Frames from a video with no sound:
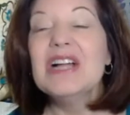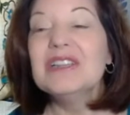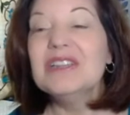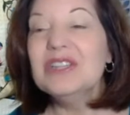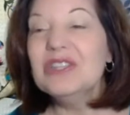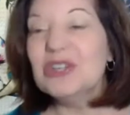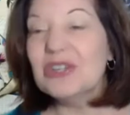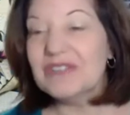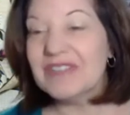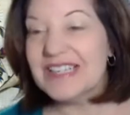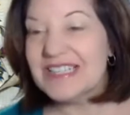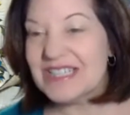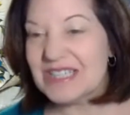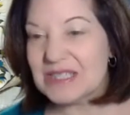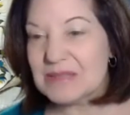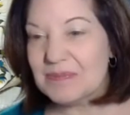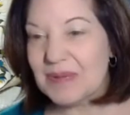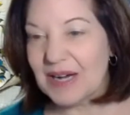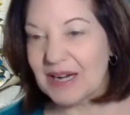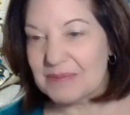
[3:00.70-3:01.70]
Lori
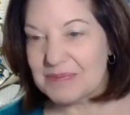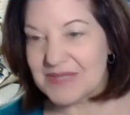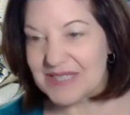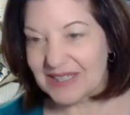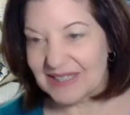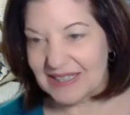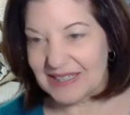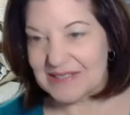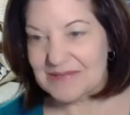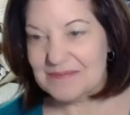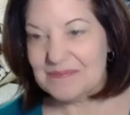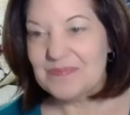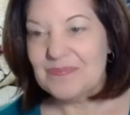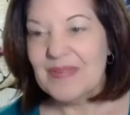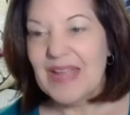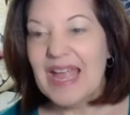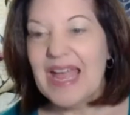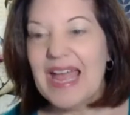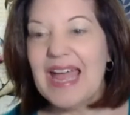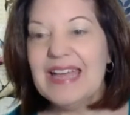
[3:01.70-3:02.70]
just popped on,
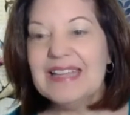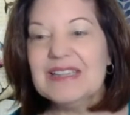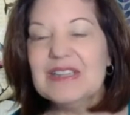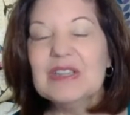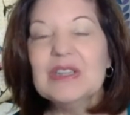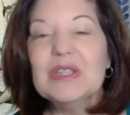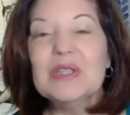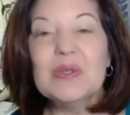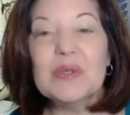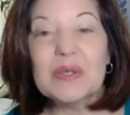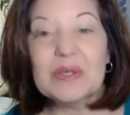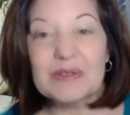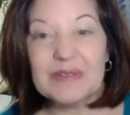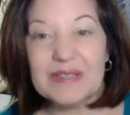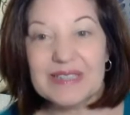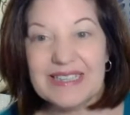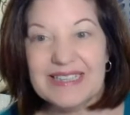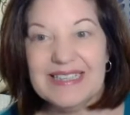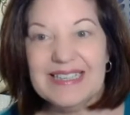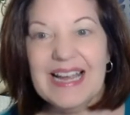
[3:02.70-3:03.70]
and
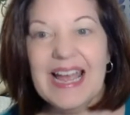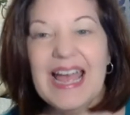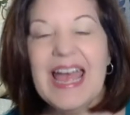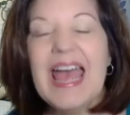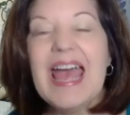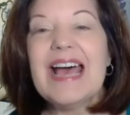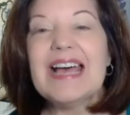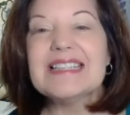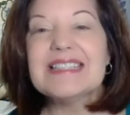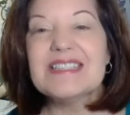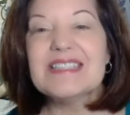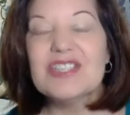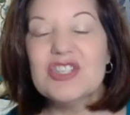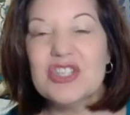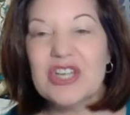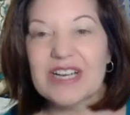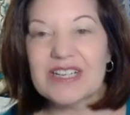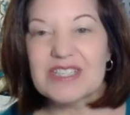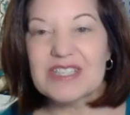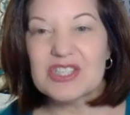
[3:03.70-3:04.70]
Lori has
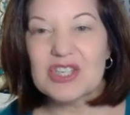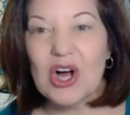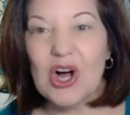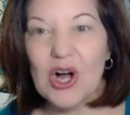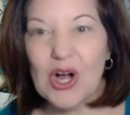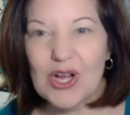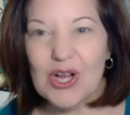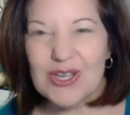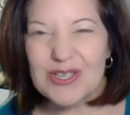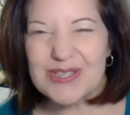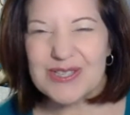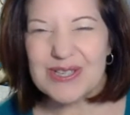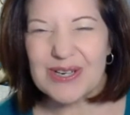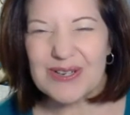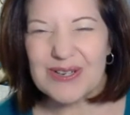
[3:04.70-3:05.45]
just also